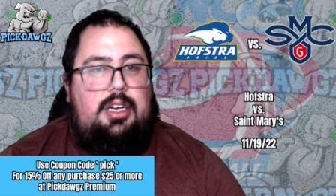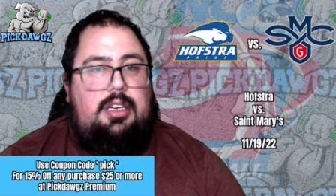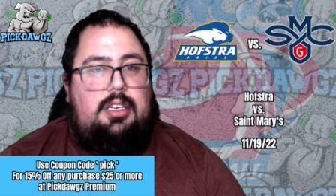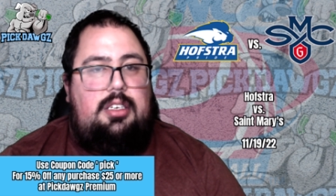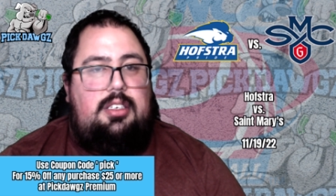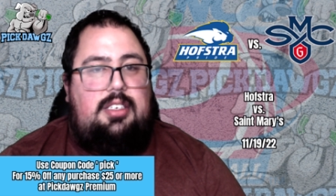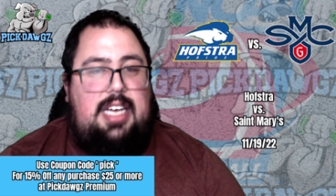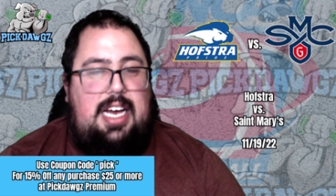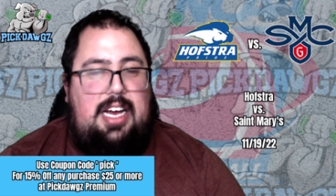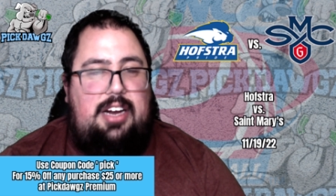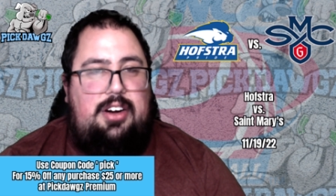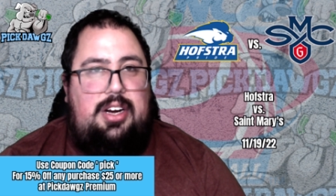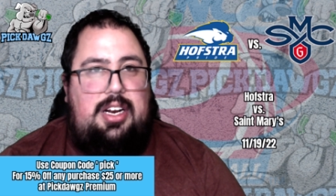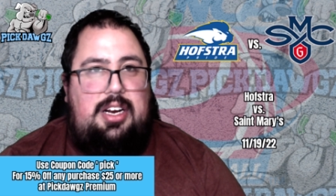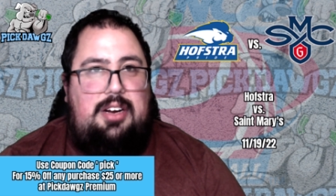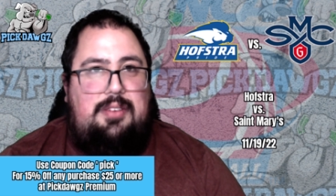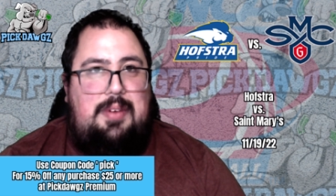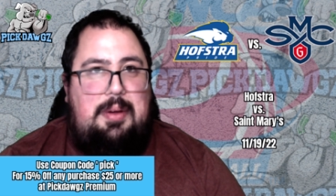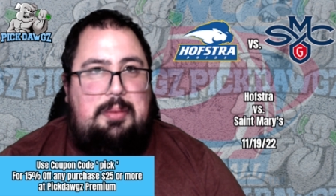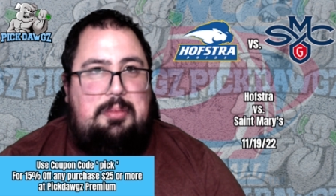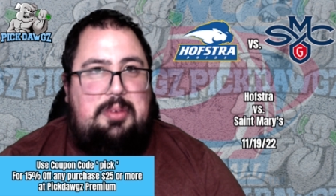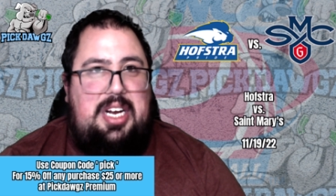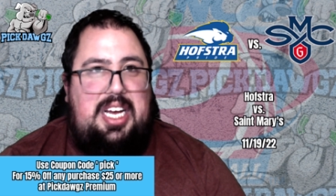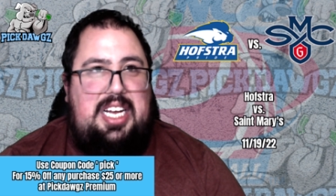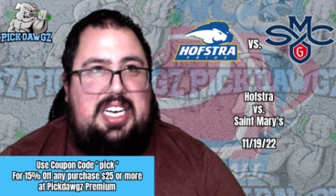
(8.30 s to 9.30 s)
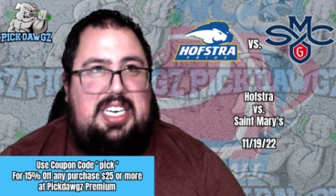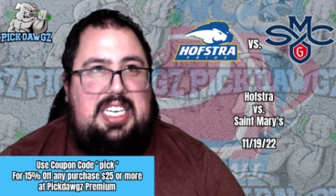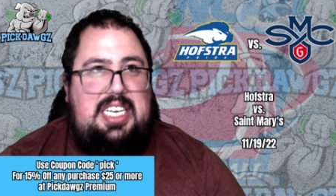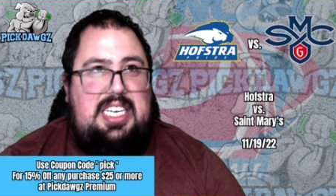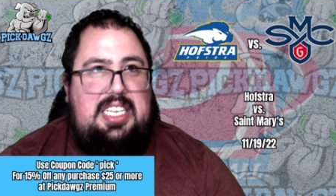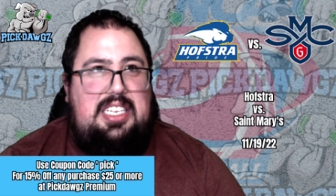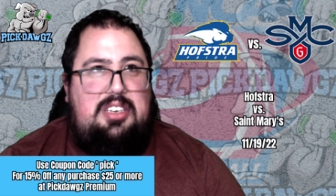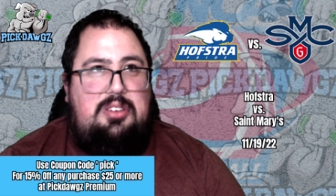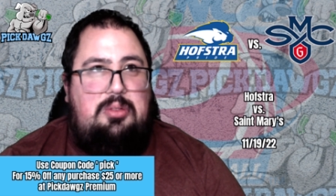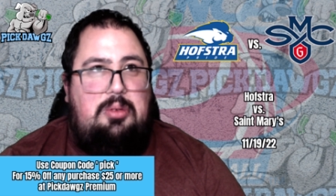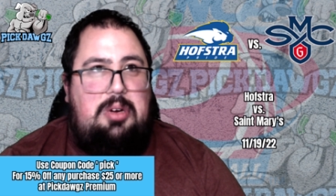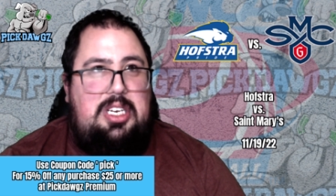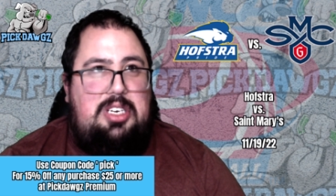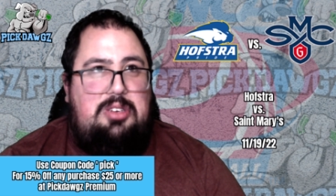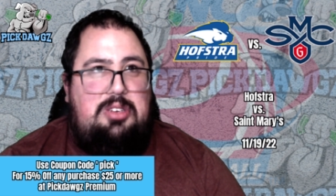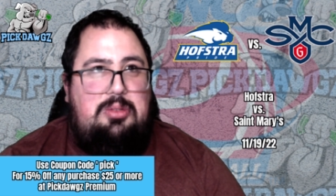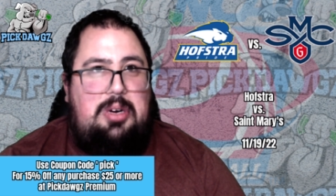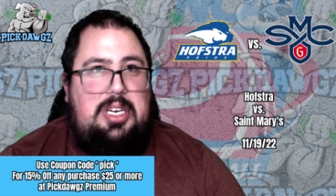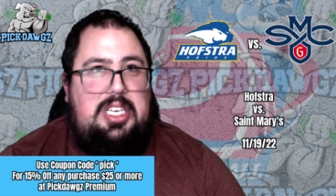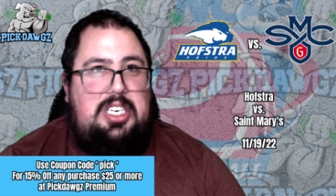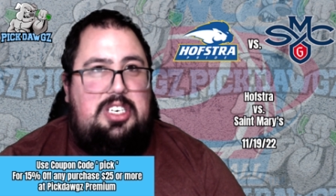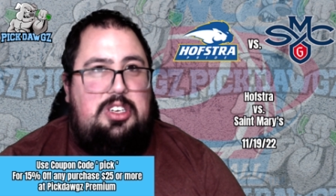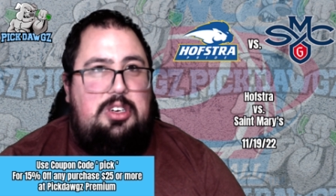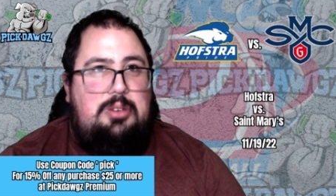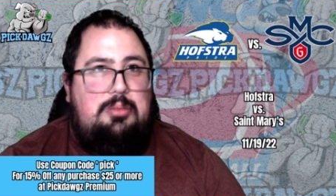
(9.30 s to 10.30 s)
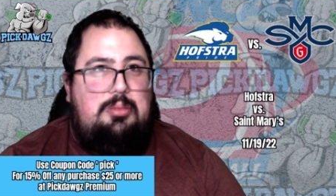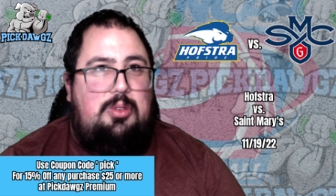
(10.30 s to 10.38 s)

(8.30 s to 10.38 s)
Saturday, November 19th, 2022.